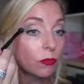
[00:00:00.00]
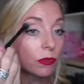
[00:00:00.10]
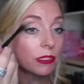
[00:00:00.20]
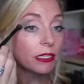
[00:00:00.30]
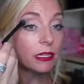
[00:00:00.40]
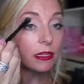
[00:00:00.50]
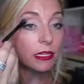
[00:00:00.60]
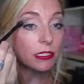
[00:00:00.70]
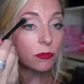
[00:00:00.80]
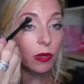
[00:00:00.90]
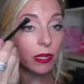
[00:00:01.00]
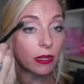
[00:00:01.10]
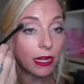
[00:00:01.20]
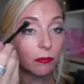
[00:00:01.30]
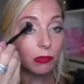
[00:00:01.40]
really is what
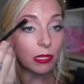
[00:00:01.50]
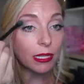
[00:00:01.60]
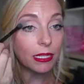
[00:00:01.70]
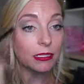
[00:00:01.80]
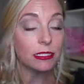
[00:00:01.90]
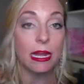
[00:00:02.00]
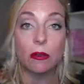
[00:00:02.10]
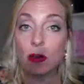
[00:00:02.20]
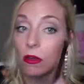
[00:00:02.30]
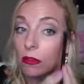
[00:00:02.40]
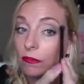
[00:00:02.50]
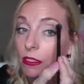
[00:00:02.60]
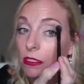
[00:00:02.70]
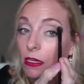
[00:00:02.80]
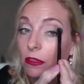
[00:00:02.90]
kind of blends out all of
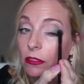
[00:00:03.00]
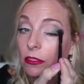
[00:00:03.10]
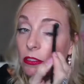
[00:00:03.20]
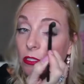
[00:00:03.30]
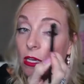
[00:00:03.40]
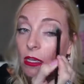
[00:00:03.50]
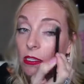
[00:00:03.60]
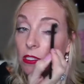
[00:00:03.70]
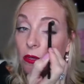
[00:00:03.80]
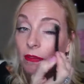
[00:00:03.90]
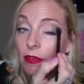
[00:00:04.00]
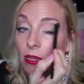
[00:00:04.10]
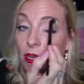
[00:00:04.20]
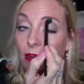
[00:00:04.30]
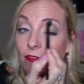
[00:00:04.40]
these colors. So
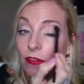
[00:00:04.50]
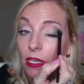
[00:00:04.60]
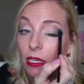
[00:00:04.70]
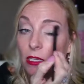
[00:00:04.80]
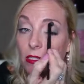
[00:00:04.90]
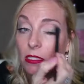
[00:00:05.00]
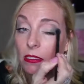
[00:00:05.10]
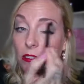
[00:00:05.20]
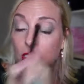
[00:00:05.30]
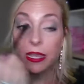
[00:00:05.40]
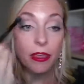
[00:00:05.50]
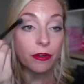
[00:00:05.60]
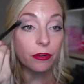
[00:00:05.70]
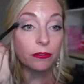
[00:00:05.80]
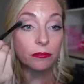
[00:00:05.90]
everything kind of fades in
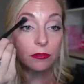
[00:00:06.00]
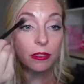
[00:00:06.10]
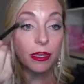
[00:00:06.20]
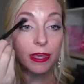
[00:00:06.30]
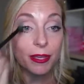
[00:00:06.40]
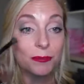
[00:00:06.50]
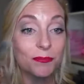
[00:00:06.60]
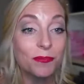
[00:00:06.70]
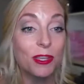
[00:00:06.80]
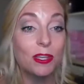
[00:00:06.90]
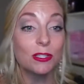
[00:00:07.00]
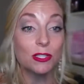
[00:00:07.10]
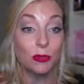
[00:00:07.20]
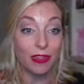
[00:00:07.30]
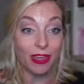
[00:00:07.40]
together. Okay.
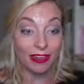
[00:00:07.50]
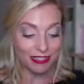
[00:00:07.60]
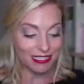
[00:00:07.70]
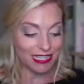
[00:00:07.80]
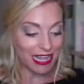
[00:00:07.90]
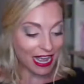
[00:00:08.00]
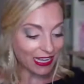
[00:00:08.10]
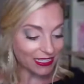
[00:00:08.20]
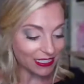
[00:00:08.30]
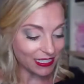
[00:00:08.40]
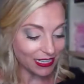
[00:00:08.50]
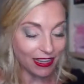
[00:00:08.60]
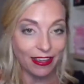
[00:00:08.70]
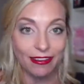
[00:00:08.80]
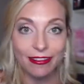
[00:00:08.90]
So that is that.
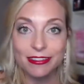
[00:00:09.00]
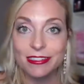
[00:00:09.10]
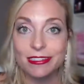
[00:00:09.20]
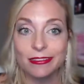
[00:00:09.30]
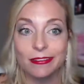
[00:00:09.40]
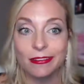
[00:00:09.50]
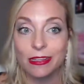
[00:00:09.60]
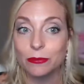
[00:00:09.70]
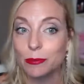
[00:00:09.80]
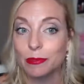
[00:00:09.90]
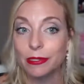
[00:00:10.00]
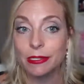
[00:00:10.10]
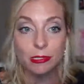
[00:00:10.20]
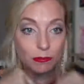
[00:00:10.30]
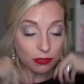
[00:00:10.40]
And that was pretty
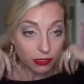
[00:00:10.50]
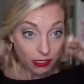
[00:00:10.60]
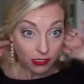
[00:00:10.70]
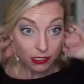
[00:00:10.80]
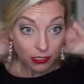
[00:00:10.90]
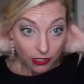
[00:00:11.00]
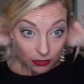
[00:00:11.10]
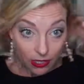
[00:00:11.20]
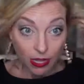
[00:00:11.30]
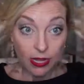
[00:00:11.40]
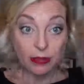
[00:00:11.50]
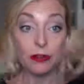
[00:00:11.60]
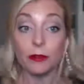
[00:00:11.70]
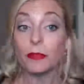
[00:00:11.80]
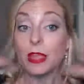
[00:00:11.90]
simple and easy. So I don't
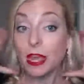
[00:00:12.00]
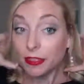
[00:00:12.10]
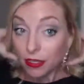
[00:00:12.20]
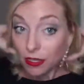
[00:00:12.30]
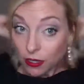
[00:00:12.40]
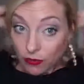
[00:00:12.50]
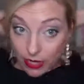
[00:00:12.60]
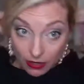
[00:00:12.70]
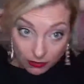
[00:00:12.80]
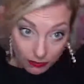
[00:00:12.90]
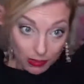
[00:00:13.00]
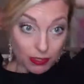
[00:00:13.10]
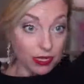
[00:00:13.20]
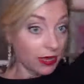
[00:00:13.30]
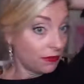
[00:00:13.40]
know. I think going out,
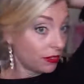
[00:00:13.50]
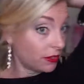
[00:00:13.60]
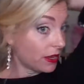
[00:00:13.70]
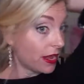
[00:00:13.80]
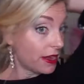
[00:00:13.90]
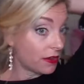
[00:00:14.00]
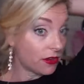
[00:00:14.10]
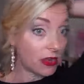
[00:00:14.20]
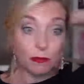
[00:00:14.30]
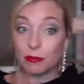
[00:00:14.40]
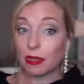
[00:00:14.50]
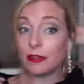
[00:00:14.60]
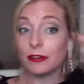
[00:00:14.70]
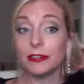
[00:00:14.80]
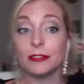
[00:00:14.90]
maybe have your hair up. I
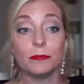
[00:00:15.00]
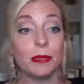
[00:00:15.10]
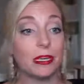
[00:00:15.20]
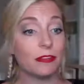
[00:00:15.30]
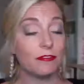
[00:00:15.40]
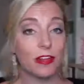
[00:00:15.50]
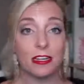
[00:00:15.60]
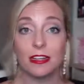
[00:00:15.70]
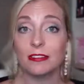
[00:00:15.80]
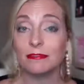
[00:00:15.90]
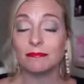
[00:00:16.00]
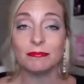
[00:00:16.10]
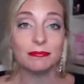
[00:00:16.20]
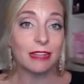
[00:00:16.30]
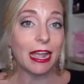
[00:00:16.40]
don't know. Pick a fun
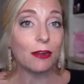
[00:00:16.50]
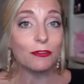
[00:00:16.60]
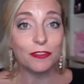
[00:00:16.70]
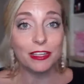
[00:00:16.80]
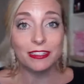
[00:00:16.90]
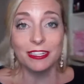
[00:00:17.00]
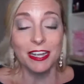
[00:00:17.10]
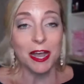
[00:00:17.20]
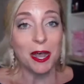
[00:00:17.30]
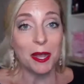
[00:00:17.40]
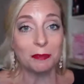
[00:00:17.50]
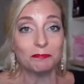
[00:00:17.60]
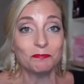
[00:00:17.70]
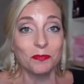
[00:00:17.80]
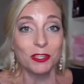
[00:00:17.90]
outfit.
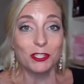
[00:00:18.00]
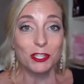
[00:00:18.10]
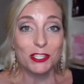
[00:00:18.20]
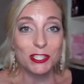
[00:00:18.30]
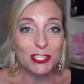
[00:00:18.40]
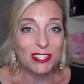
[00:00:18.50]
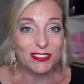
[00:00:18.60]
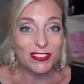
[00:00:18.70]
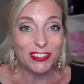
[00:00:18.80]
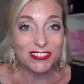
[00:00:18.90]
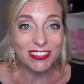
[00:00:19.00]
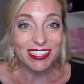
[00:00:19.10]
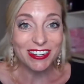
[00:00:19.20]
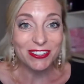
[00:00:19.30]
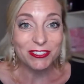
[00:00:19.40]
Just feel free
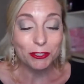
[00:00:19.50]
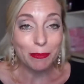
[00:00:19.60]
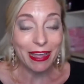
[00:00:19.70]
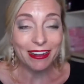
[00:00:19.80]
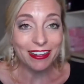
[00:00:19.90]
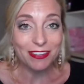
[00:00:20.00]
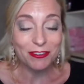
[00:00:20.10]
to go dramatic